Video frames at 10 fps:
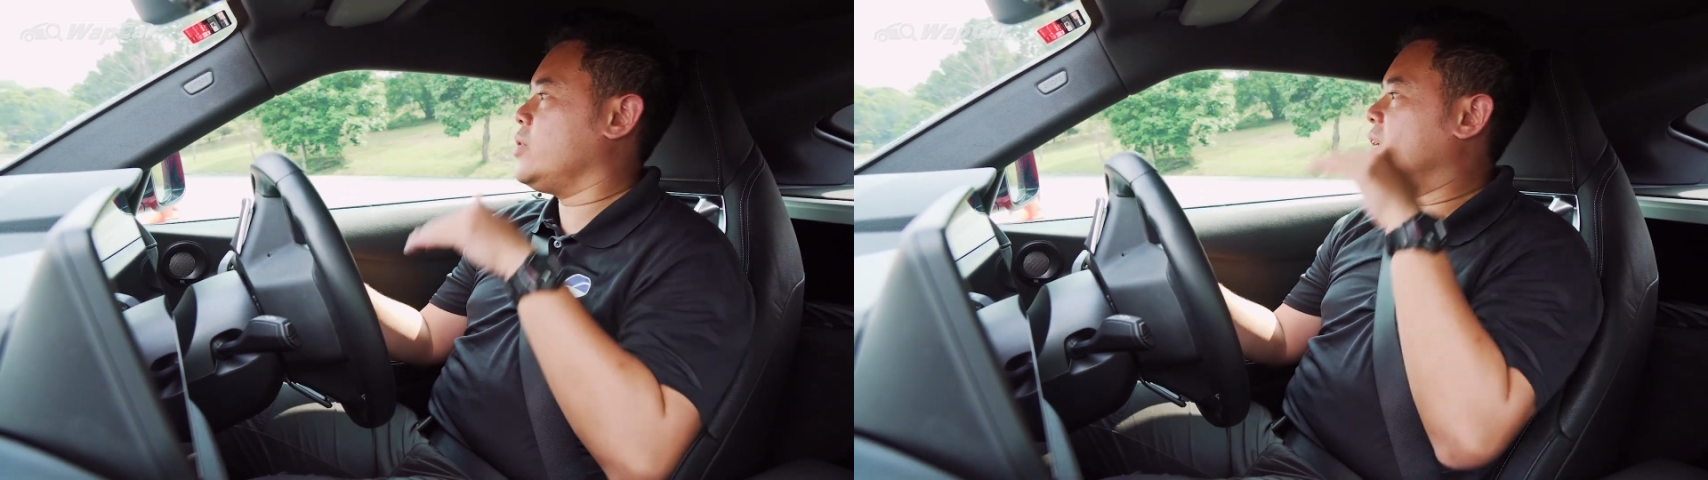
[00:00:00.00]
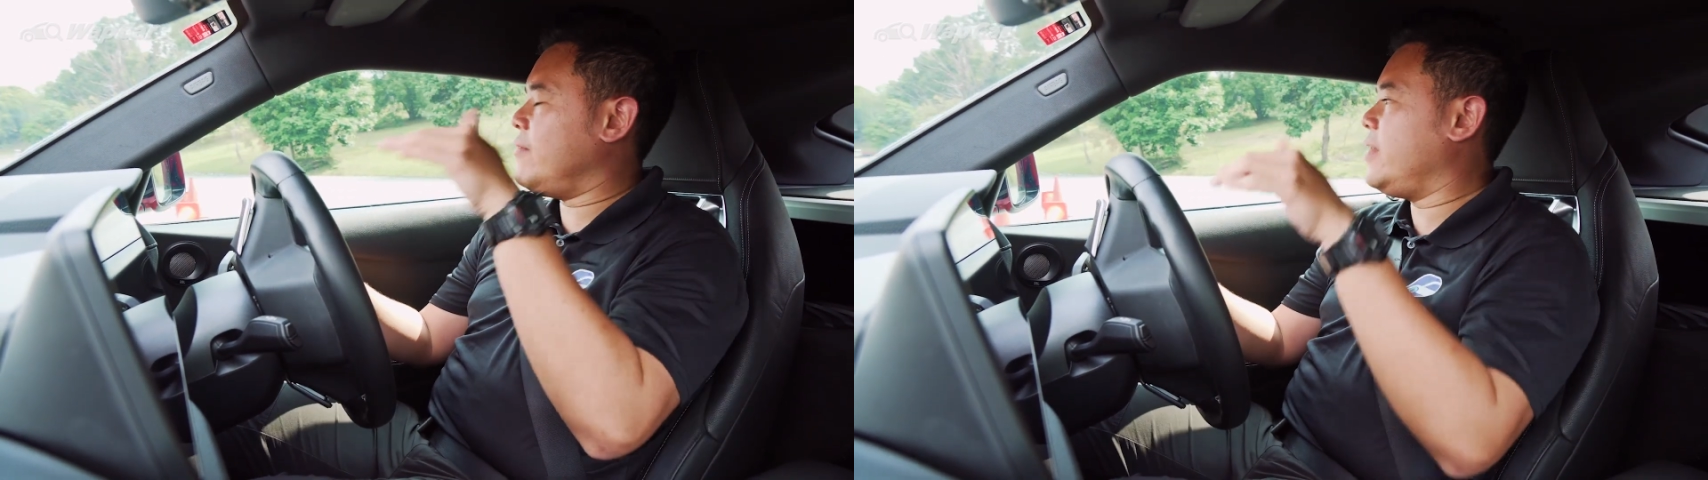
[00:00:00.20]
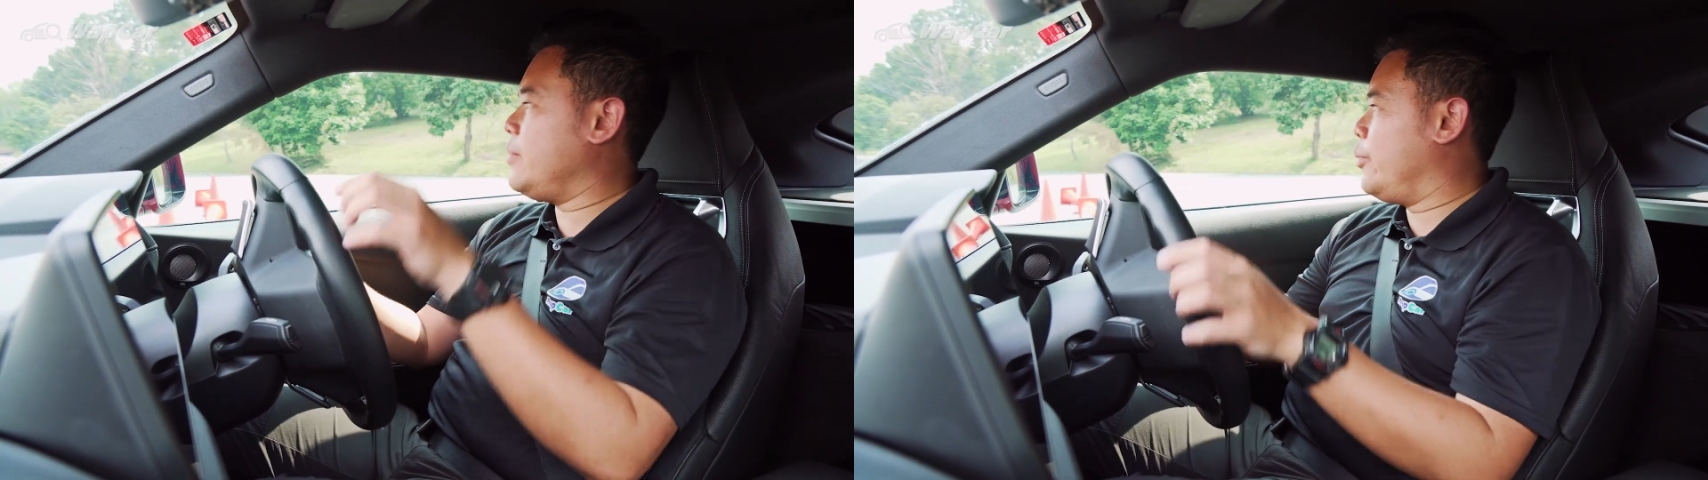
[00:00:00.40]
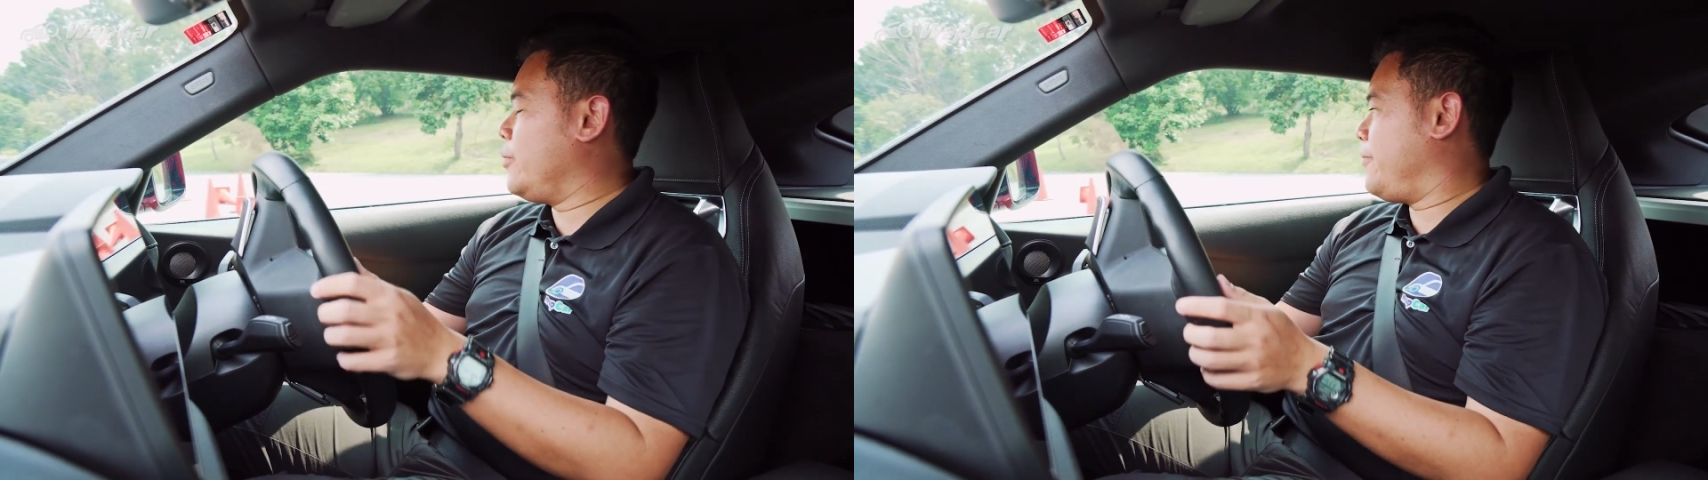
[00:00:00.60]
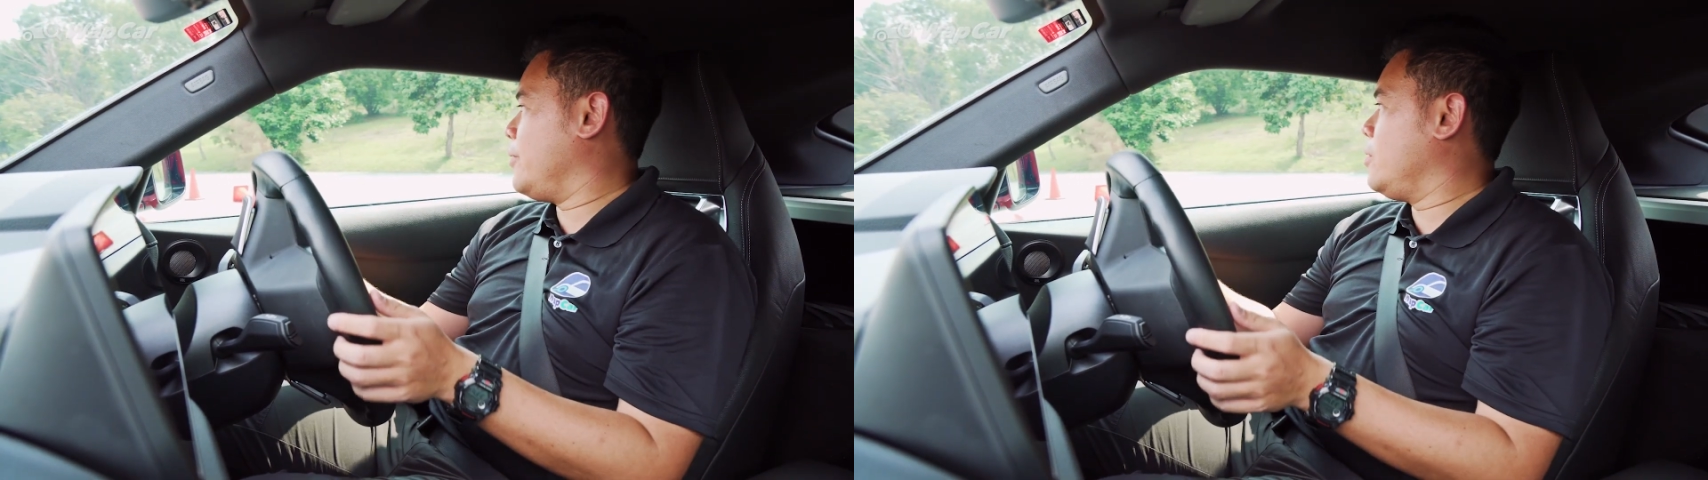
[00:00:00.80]
you give it a
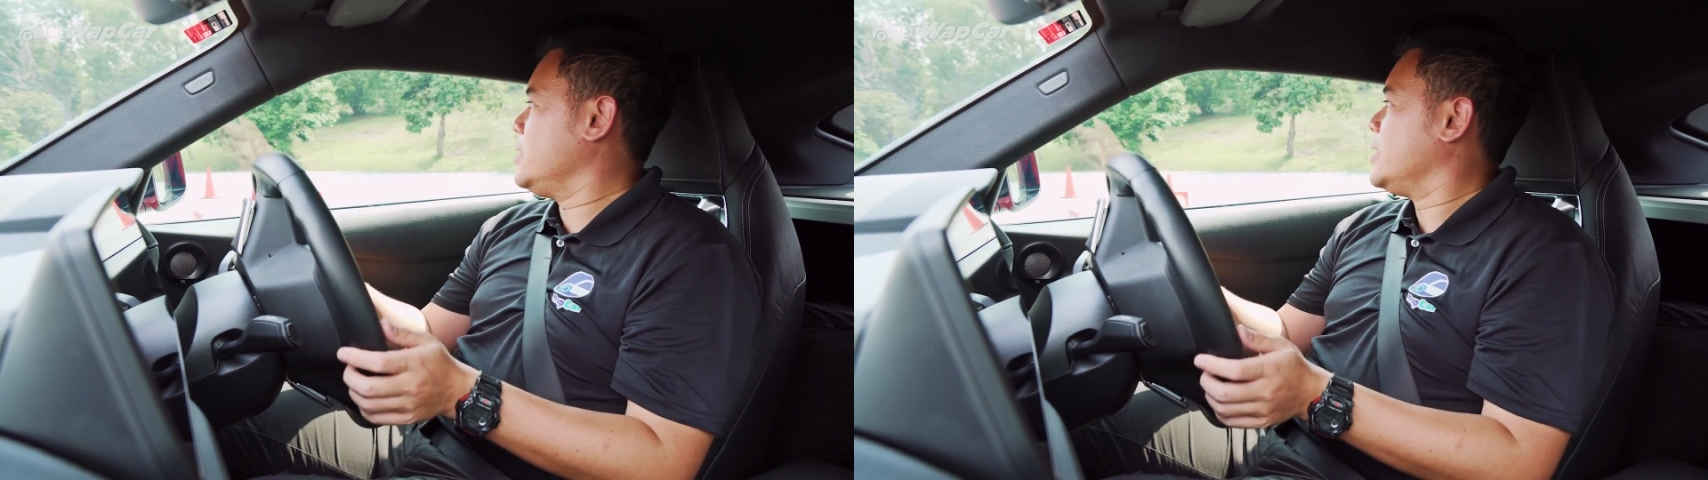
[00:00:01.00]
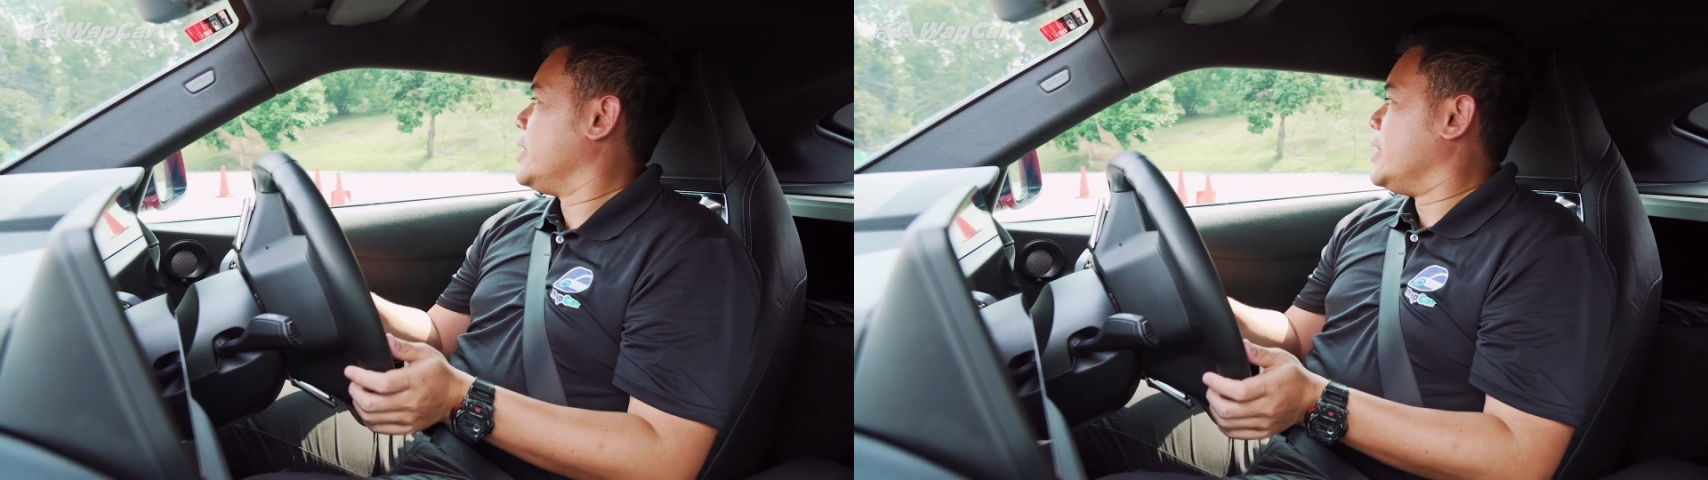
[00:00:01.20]
boot full,